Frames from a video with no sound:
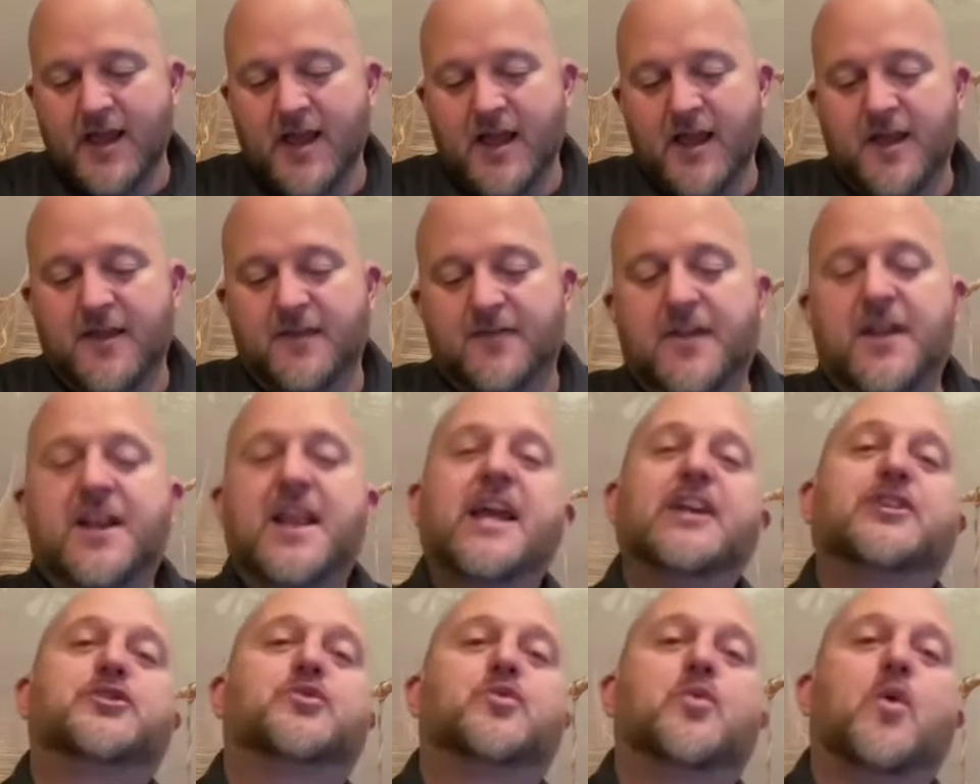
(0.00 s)
The
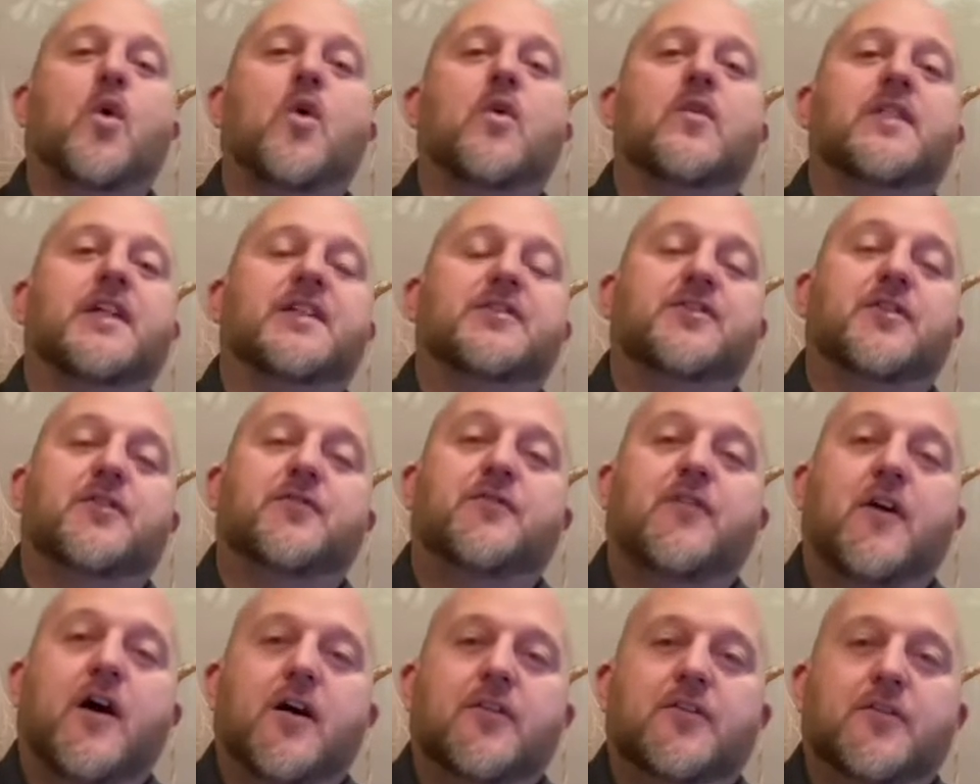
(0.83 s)
next role that the
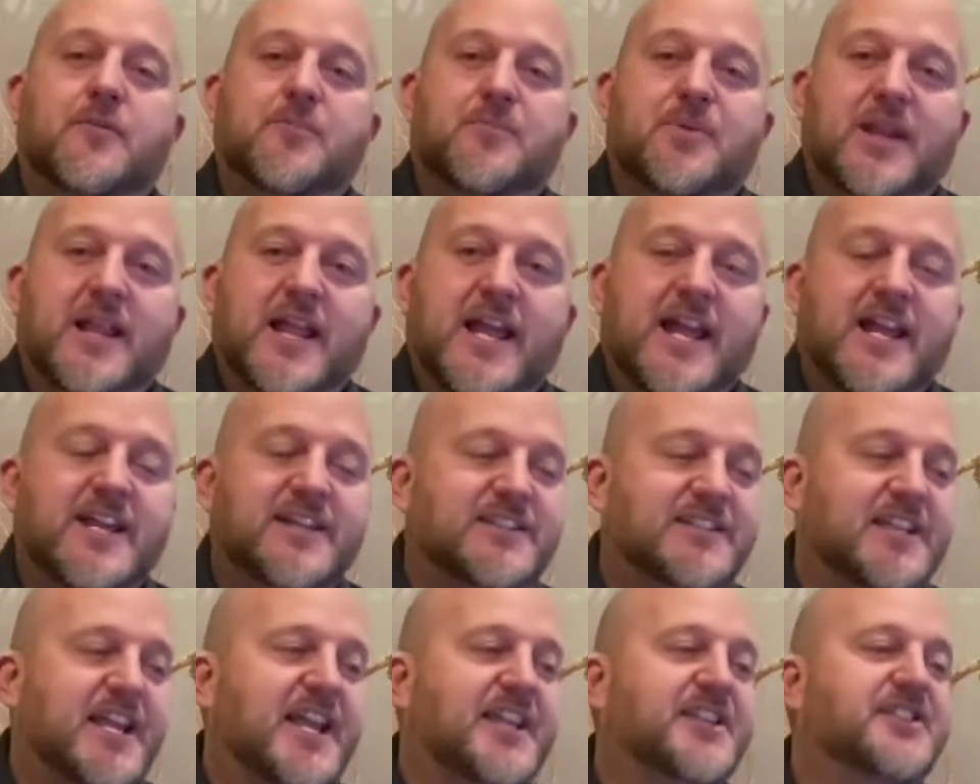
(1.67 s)
father
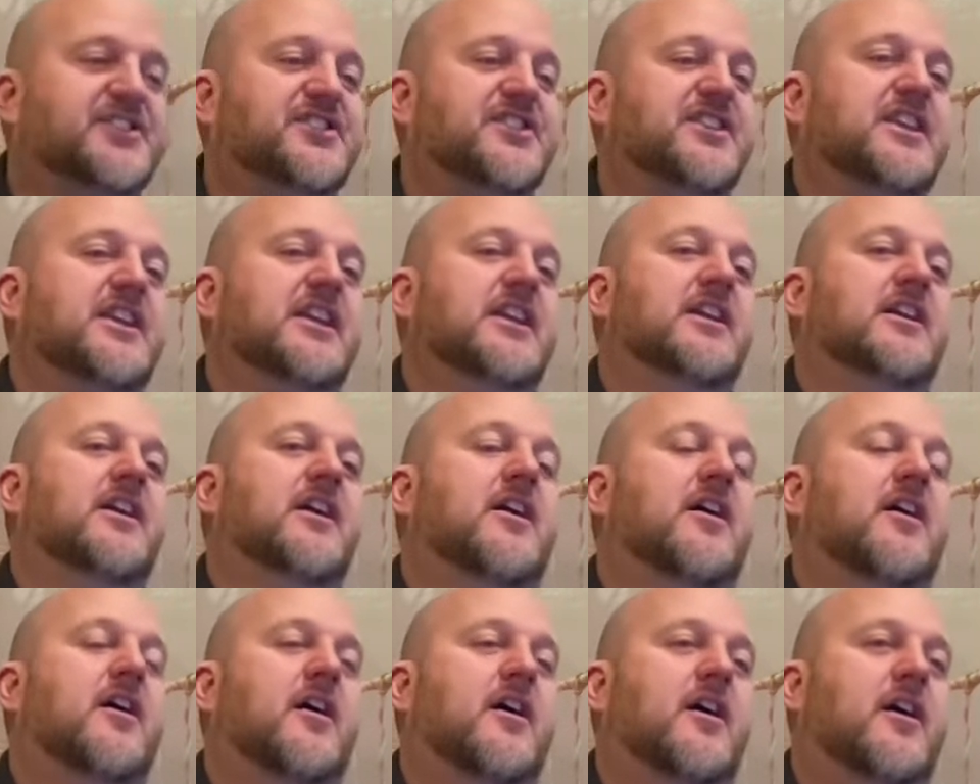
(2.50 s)
plays is the
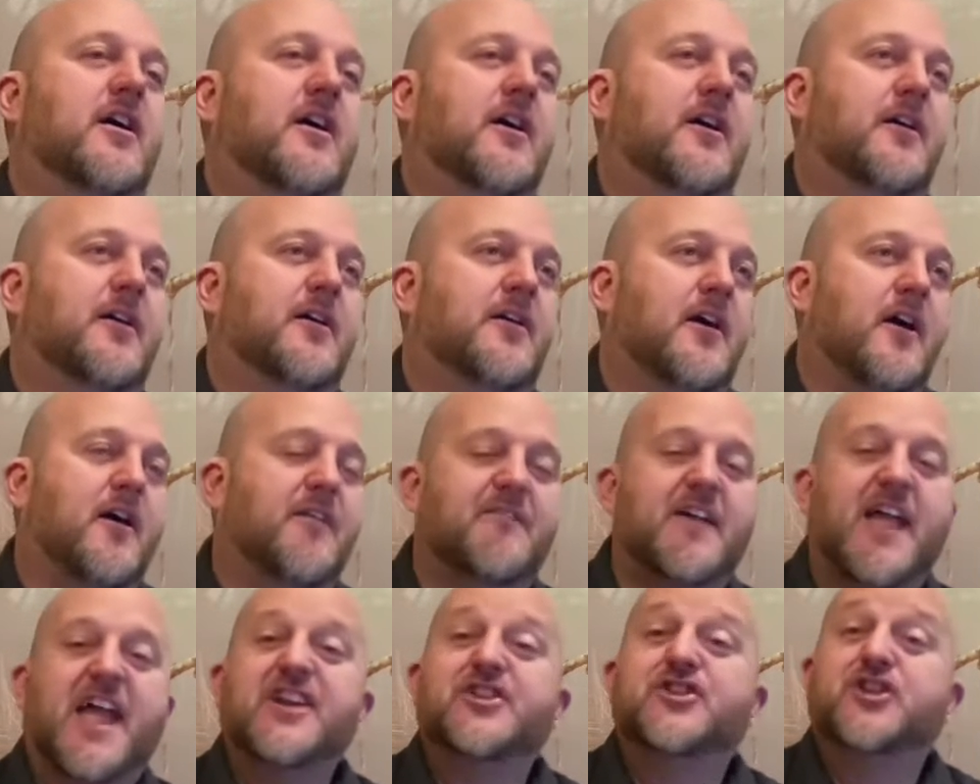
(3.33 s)
of
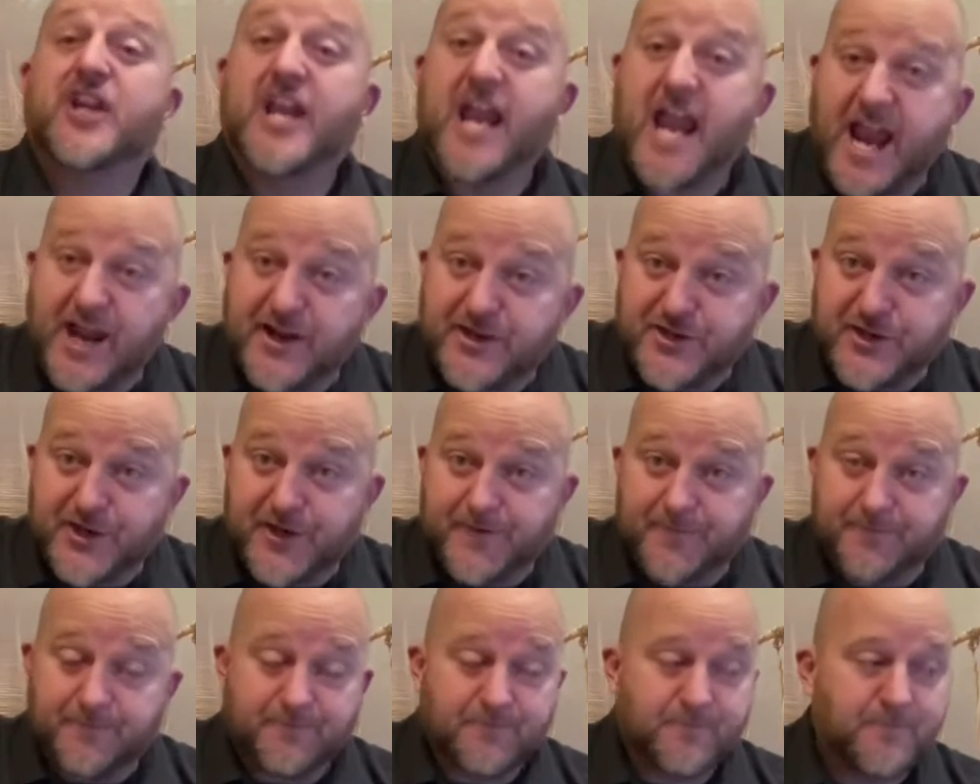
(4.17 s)

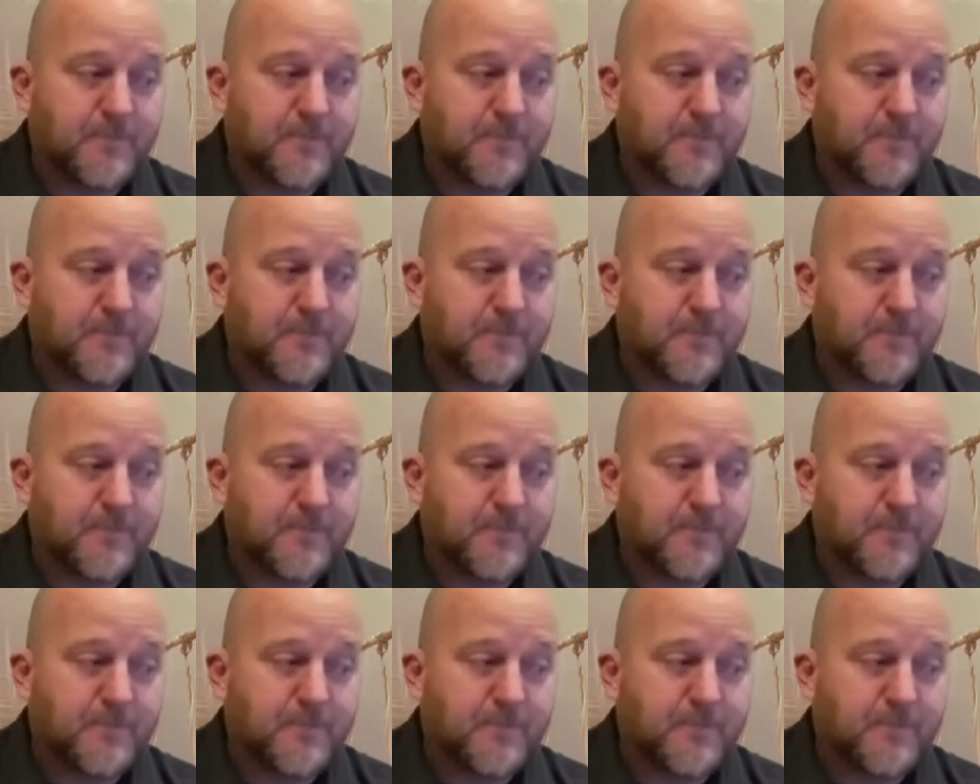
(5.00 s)
education.